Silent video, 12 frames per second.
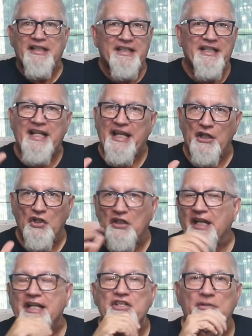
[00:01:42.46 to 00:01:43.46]
It had all
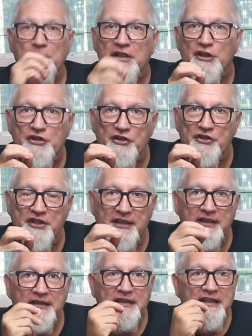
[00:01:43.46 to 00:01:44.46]
kinds of miniatures in
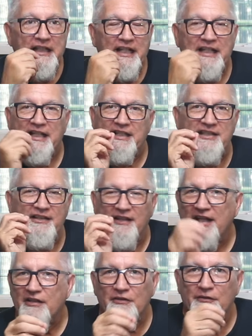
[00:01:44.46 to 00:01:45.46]
it. And I said,
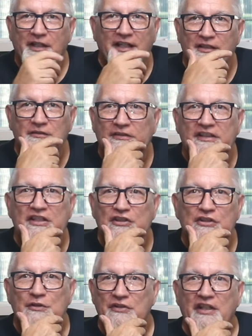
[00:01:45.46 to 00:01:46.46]
I don't, I don't want
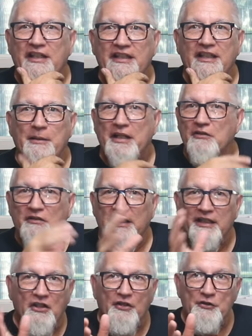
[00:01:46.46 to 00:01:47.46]
anything to do with that game. I don't
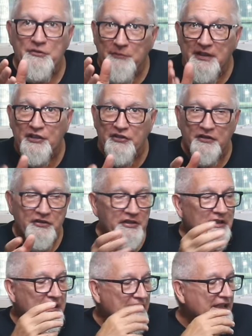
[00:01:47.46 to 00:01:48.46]
like all those
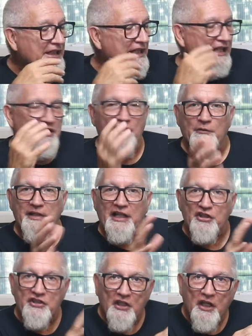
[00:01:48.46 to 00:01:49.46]
miniatures. And so when I
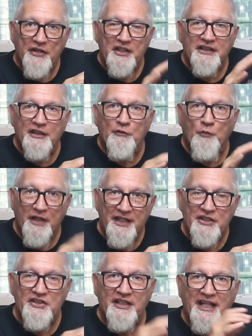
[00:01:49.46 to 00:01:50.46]
saw that there
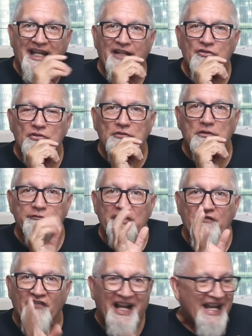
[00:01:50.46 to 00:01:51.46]
was an actual
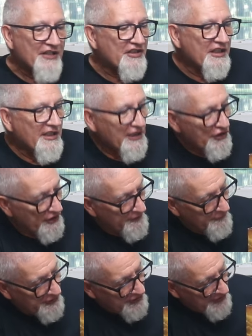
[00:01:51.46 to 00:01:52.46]
revised
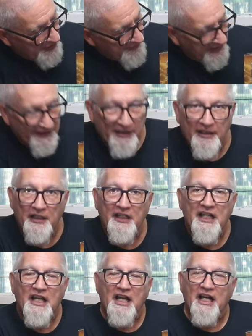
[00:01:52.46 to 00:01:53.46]
edition, which it says right
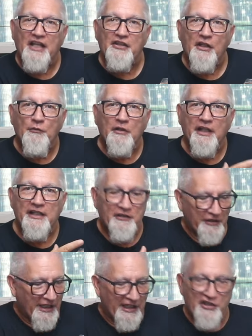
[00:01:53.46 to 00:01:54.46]
there, I thought, well,
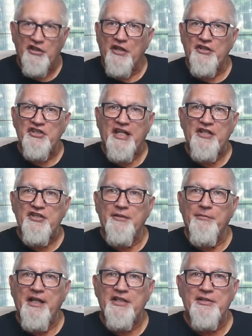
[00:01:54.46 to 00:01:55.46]
and, and I saw the size of
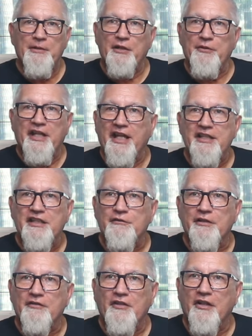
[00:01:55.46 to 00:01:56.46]
the box, I'm like, well, they had to get
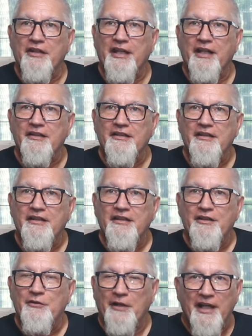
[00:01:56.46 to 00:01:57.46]
rid of all that
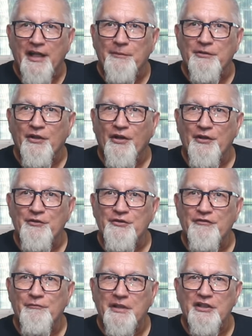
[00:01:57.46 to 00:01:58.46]
crap, you know, all
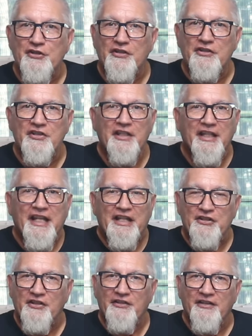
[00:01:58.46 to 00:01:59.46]
those miniatures.
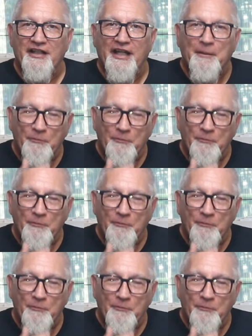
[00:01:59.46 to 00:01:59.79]
So I